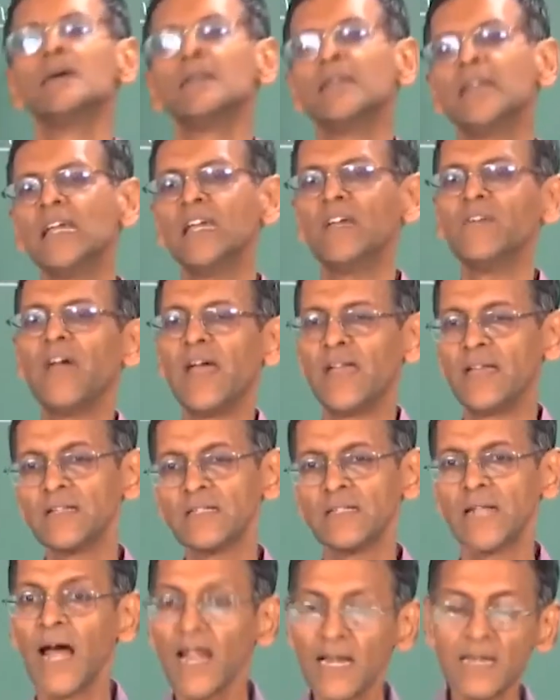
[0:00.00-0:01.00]
the
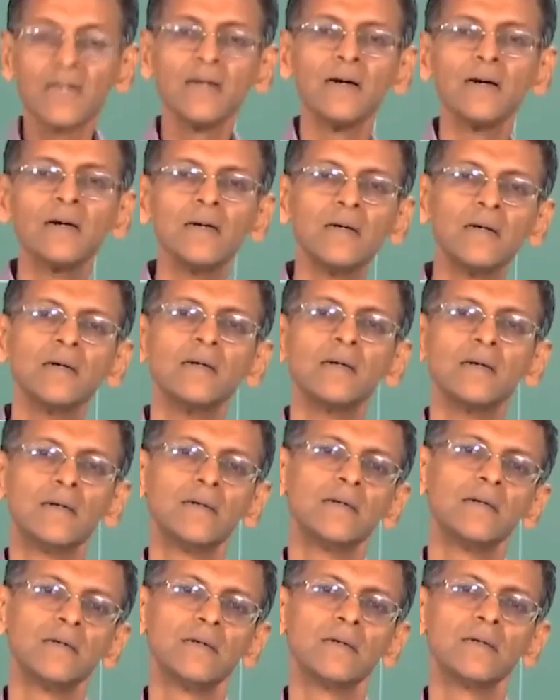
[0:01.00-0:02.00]
event that
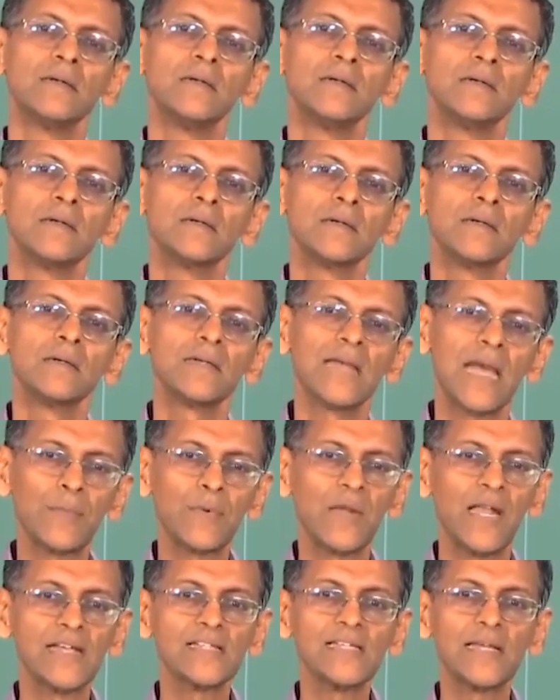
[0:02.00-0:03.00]

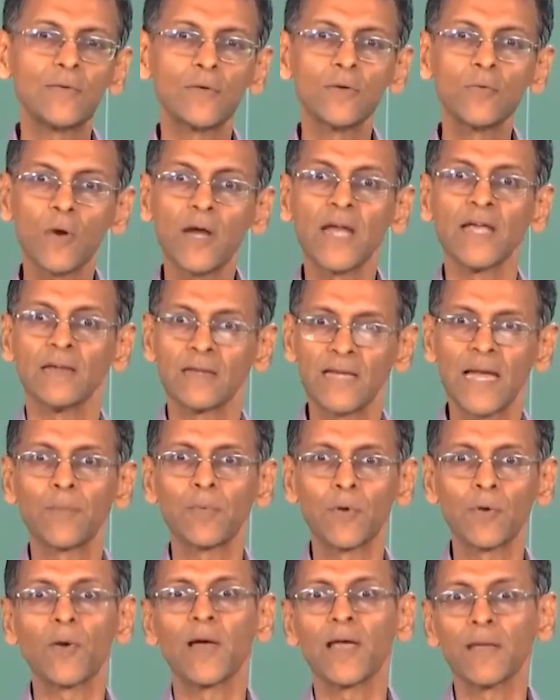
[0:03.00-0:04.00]
capital X equal to y,
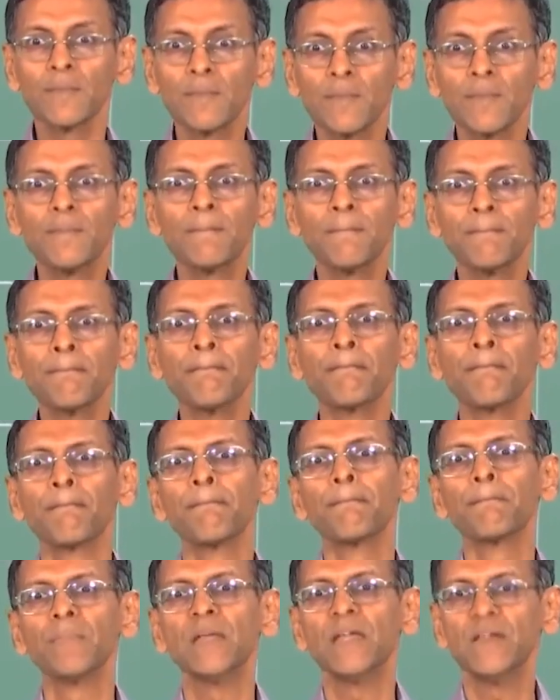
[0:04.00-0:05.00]
capital Y.
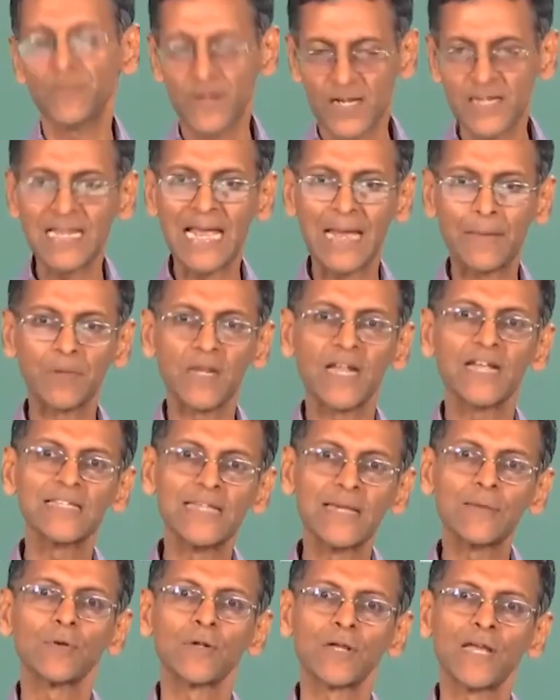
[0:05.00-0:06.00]
The event capital X
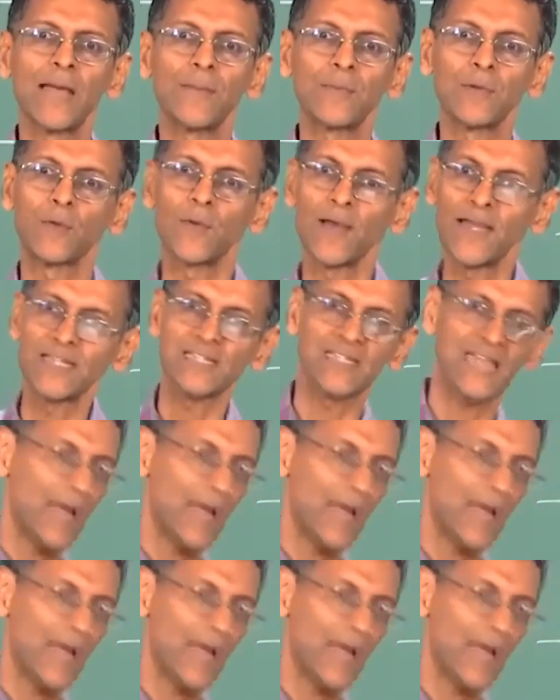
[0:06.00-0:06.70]
equal to capital Y is